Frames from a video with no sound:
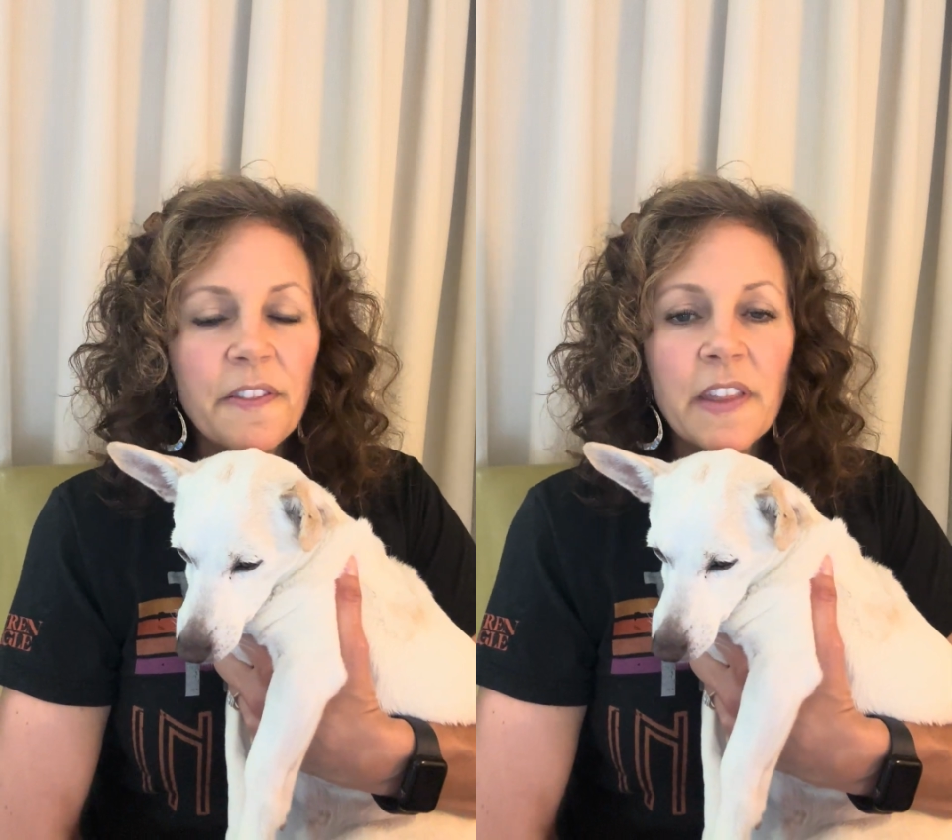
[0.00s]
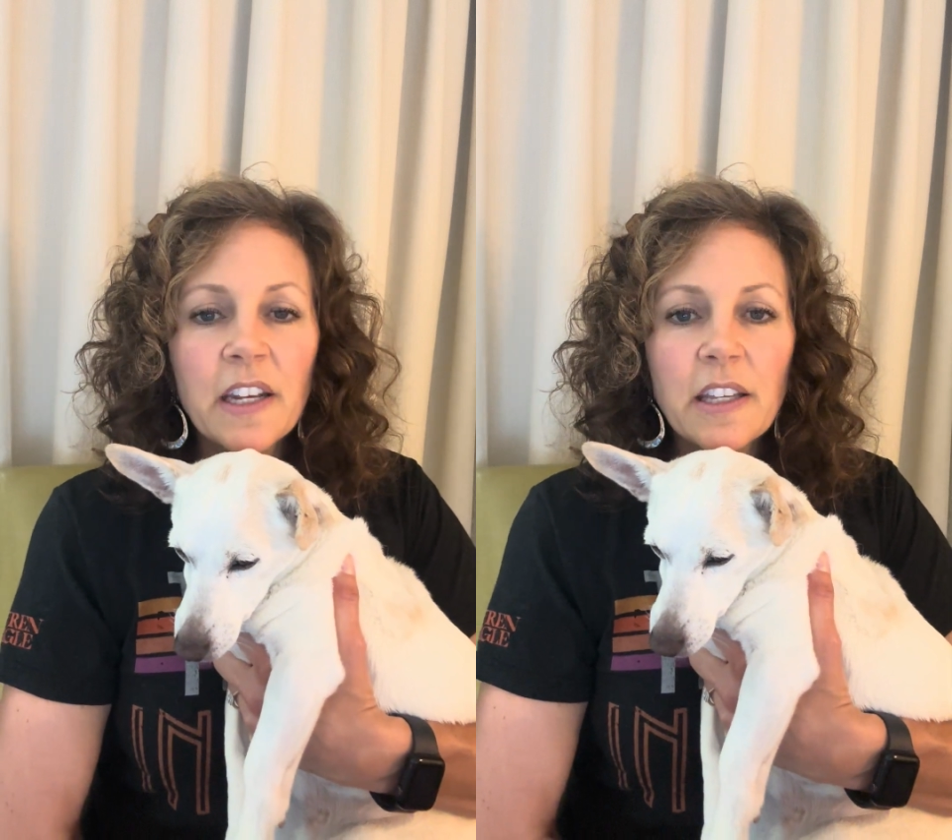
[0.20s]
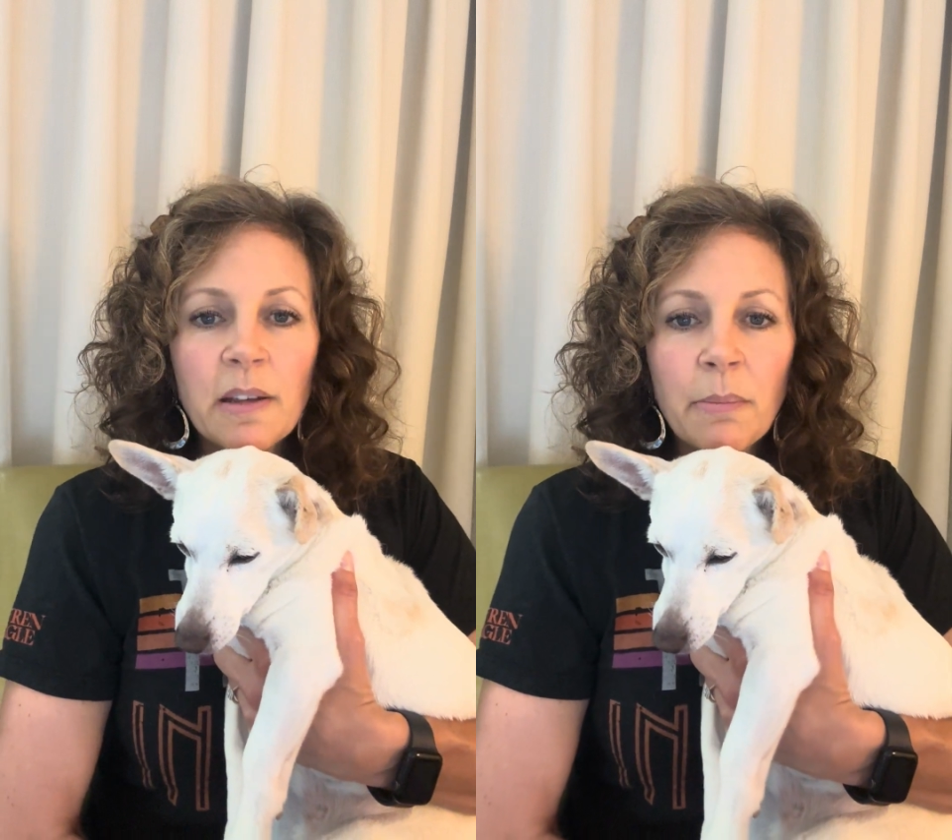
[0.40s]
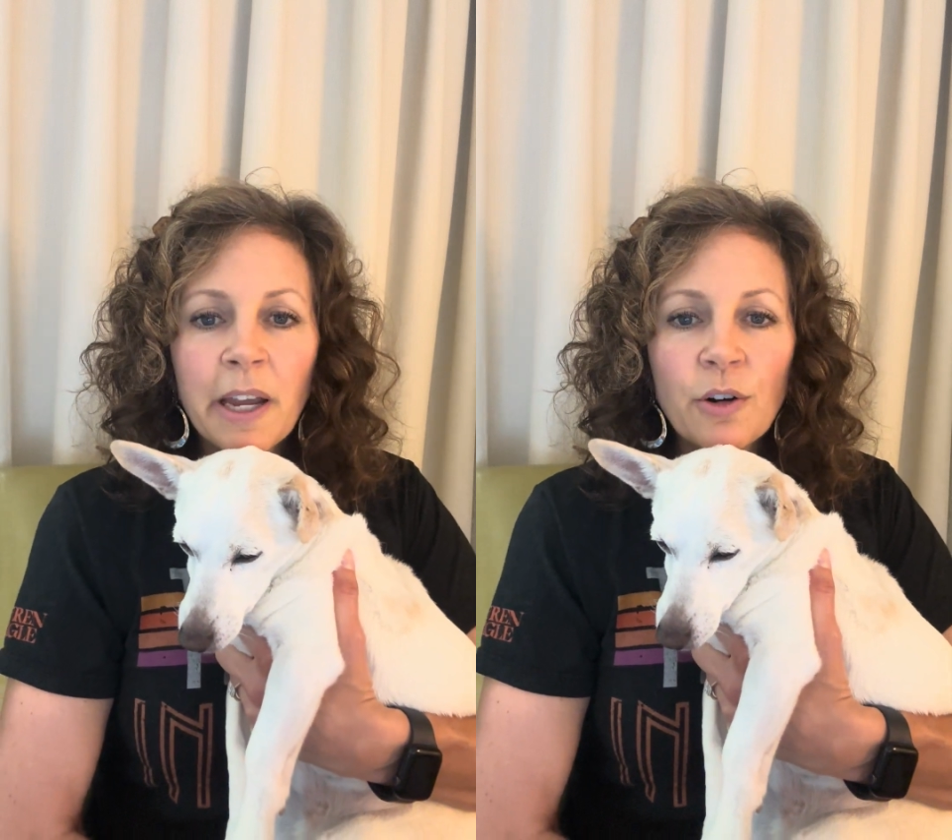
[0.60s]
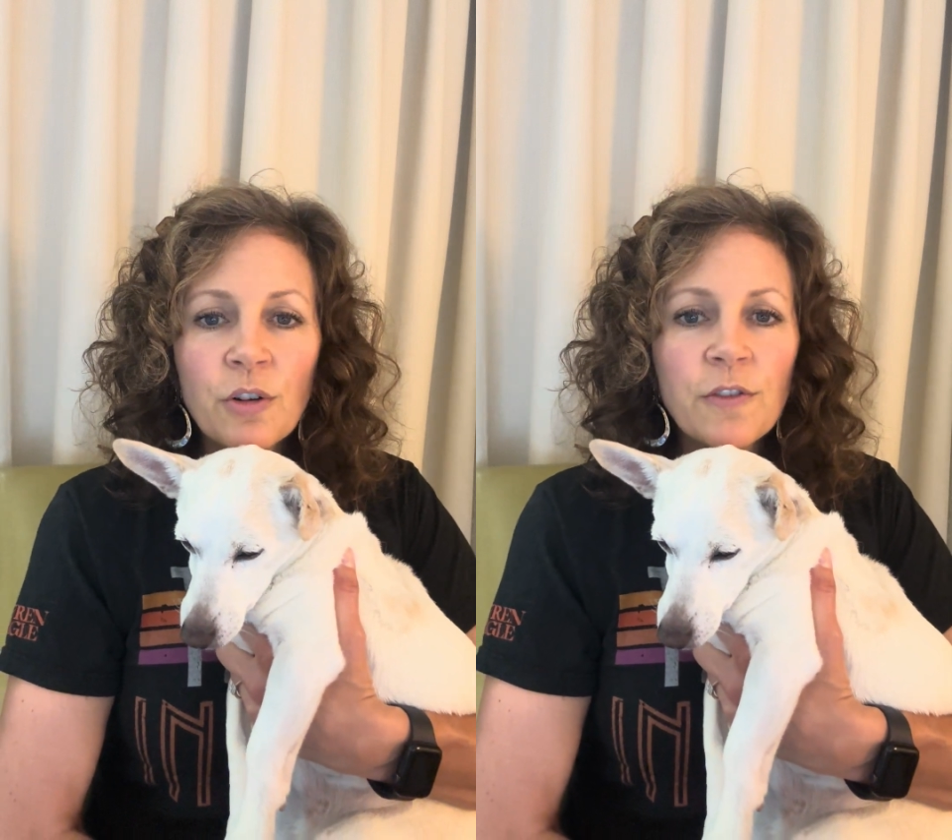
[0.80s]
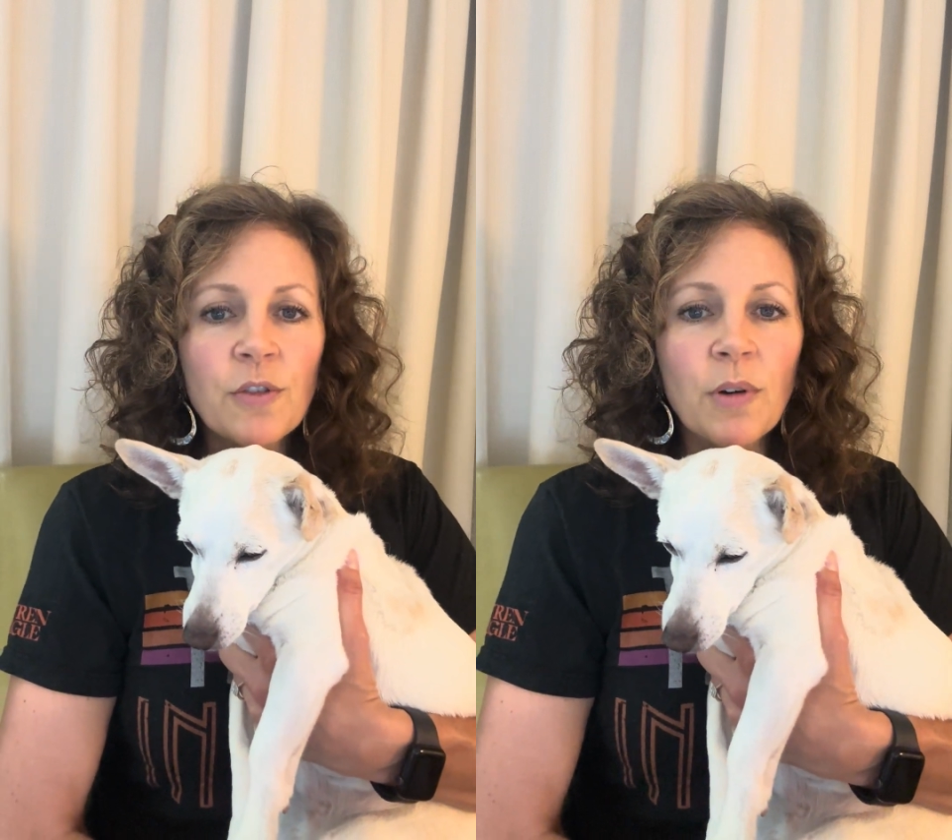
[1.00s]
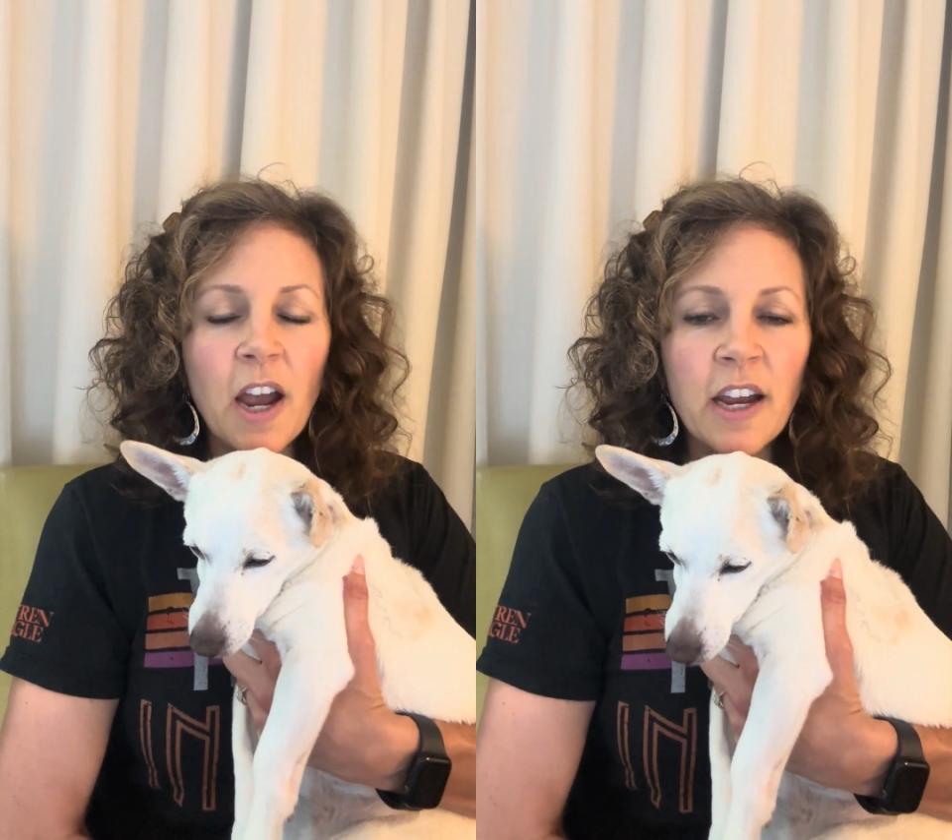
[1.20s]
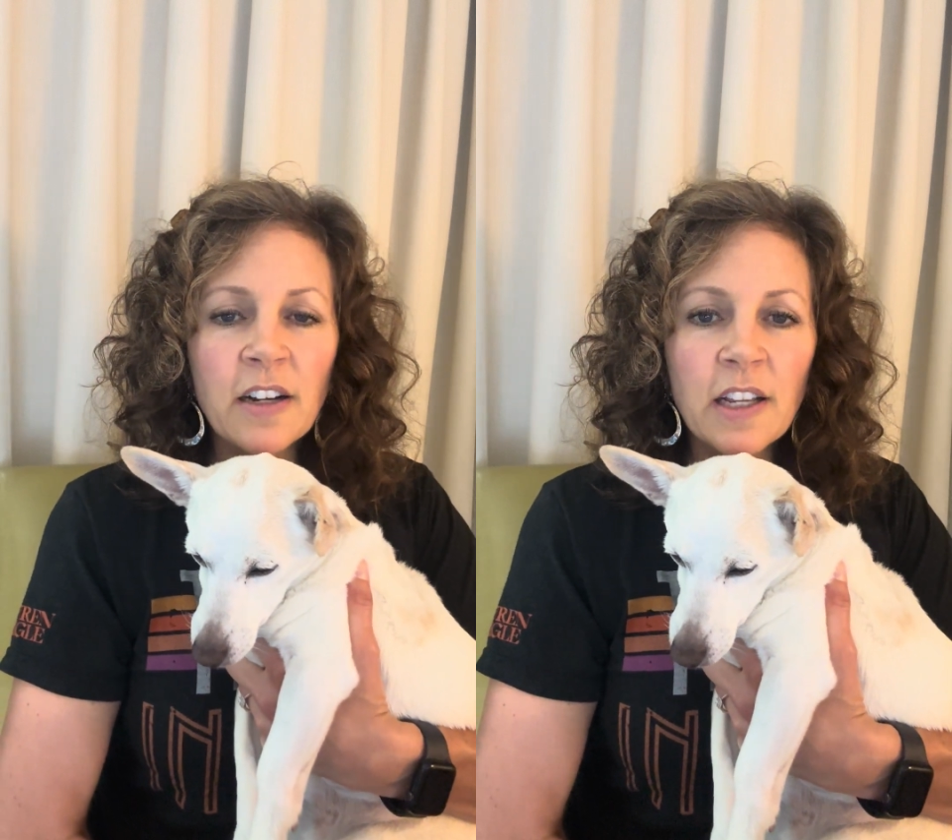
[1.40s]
then he might override